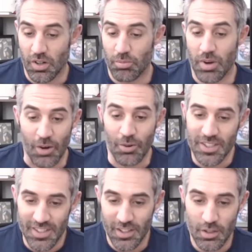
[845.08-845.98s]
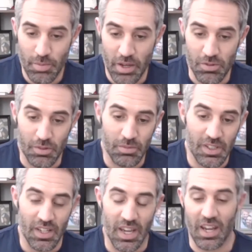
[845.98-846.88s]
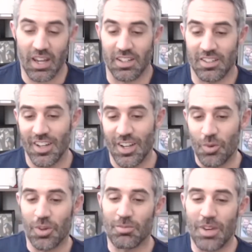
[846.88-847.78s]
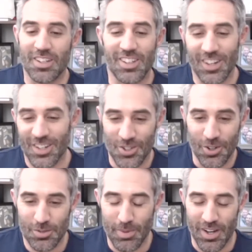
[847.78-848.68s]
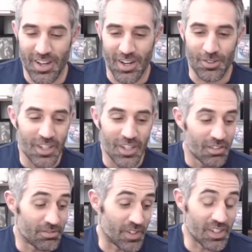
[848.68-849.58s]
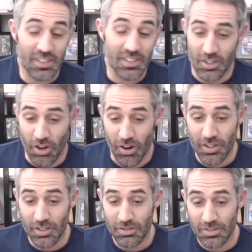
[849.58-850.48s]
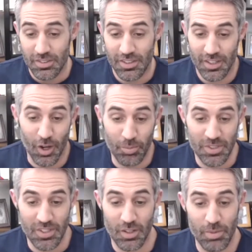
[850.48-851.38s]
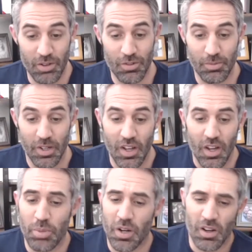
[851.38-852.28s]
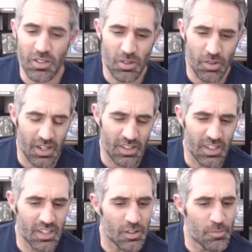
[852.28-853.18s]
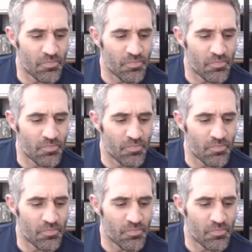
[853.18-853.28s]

prowess in the bedroom. And we can make a lot of jokes about how fitness and cardio could help us in the bedroom. But also, I think